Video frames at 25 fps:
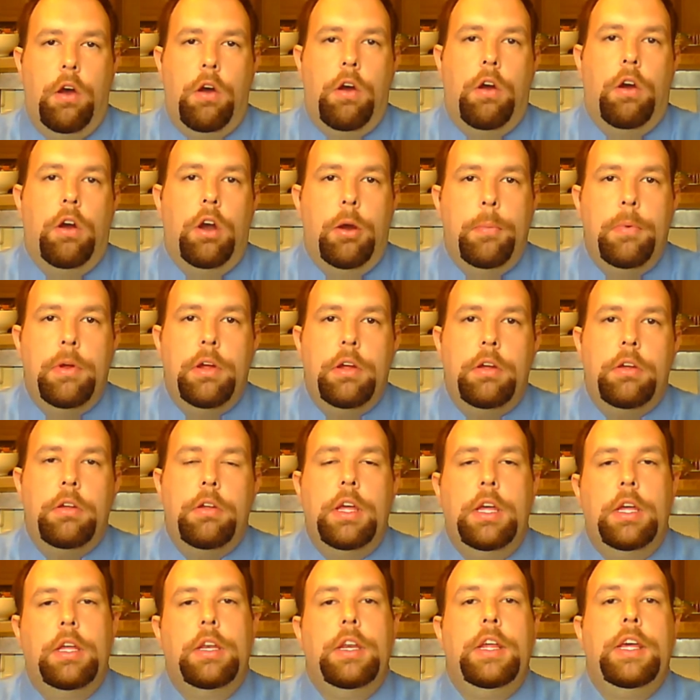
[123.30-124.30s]
arm,
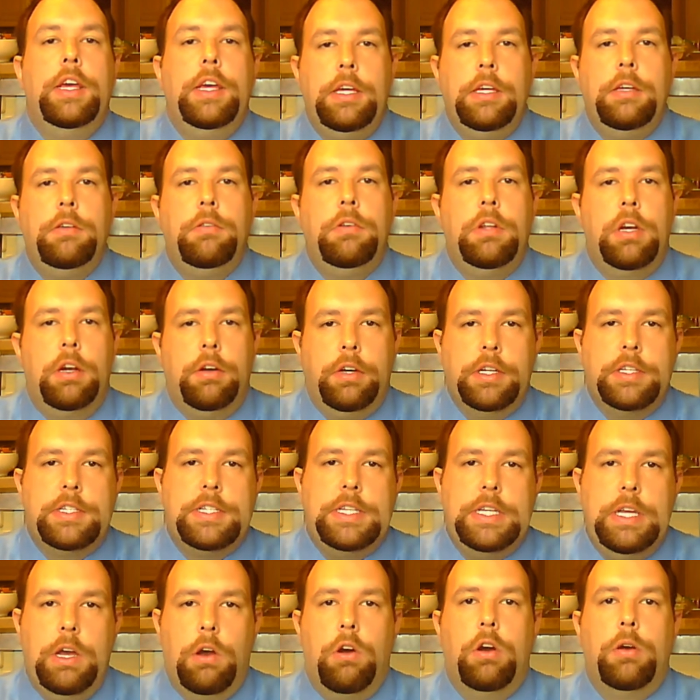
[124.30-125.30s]
and he, you know, gets
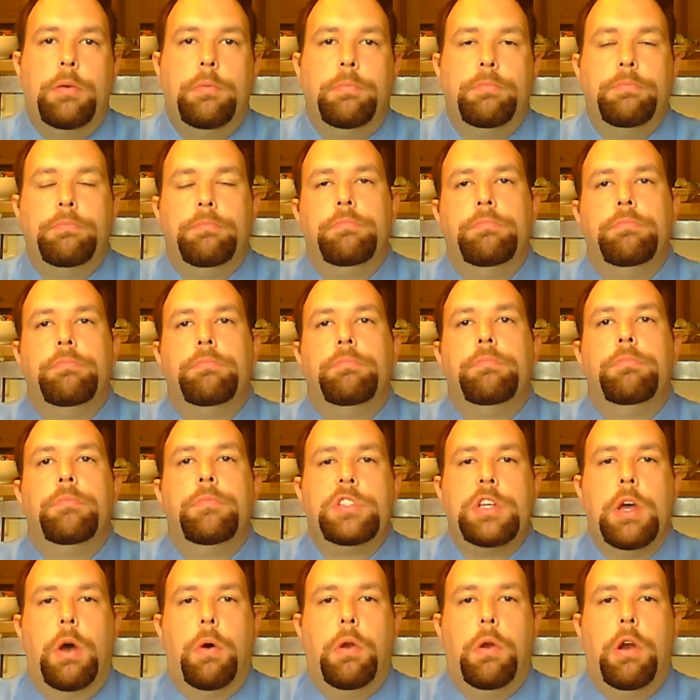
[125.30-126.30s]
the arm
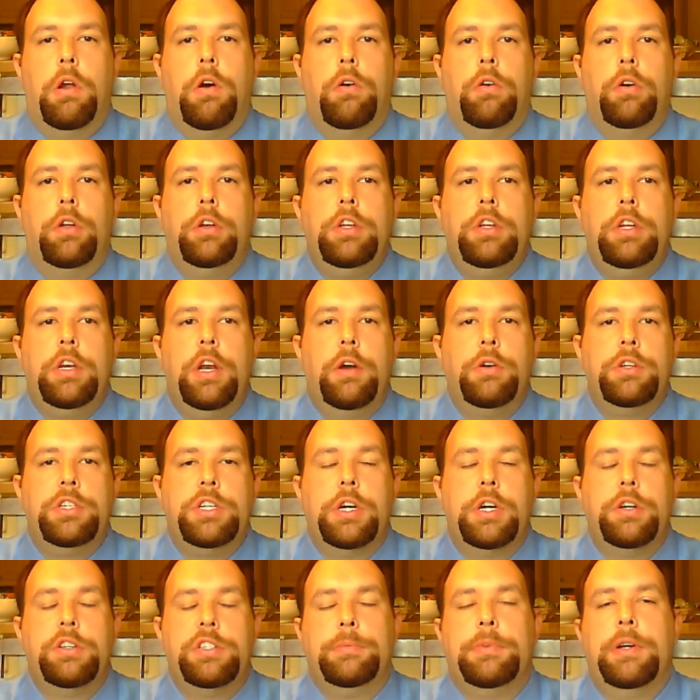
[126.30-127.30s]
sewn on. You know, it
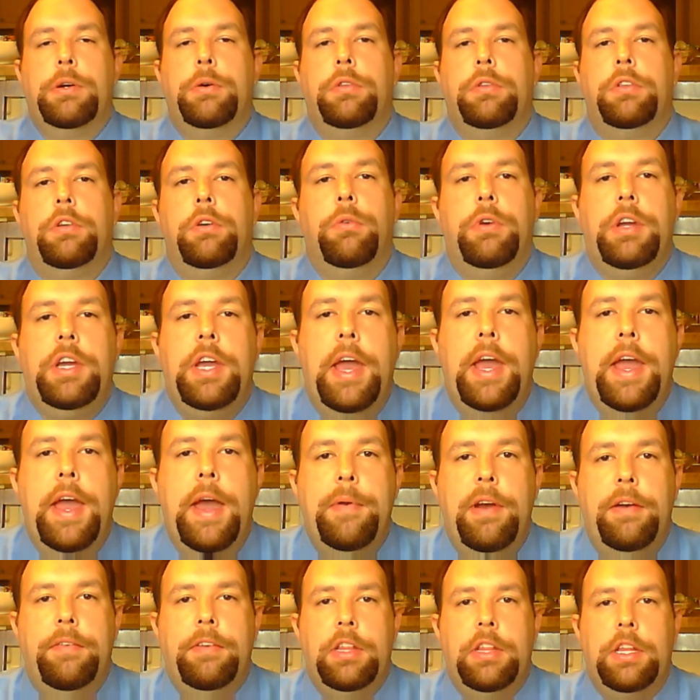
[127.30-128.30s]
shows him going through rehab
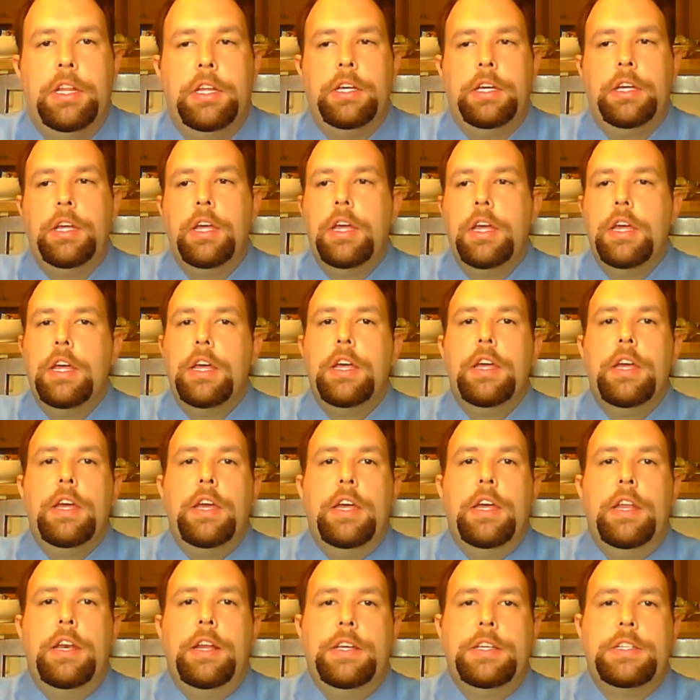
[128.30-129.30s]
and everything,
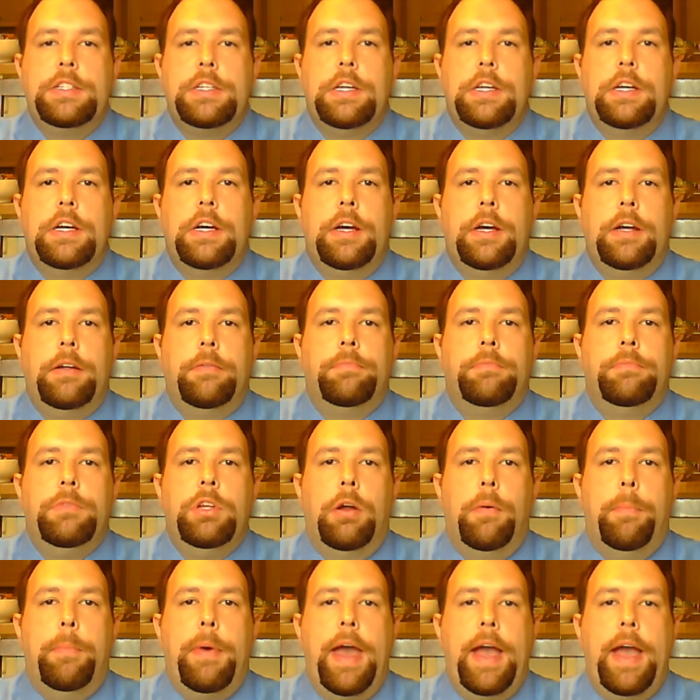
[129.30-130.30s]
and he's you
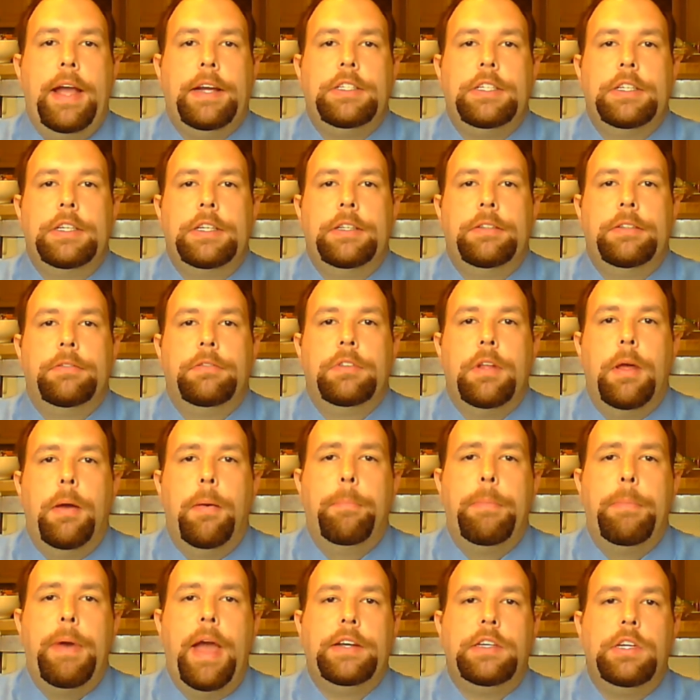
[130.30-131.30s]
know, back
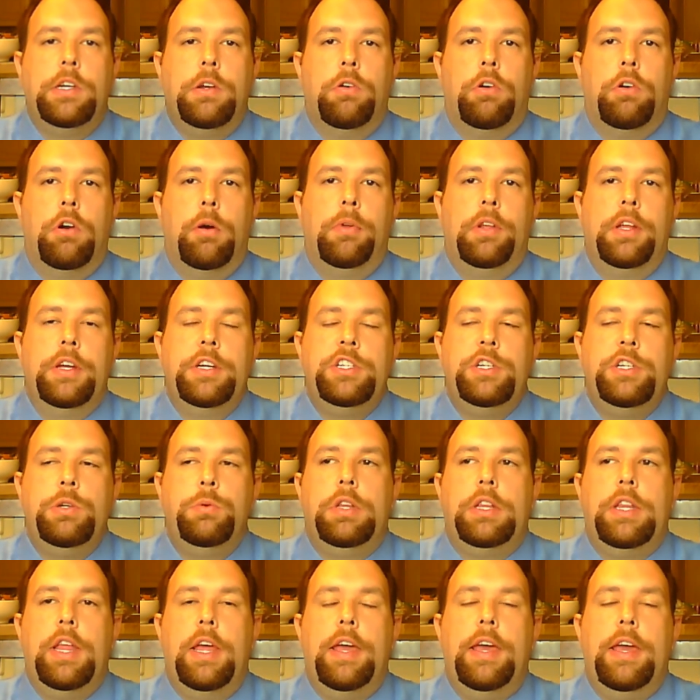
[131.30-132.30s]
to normal, as you
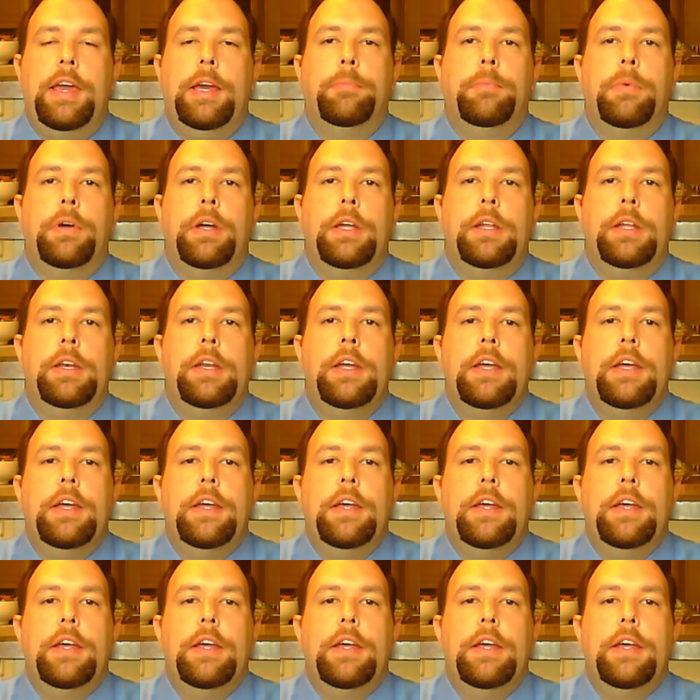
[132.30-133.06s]
would think. But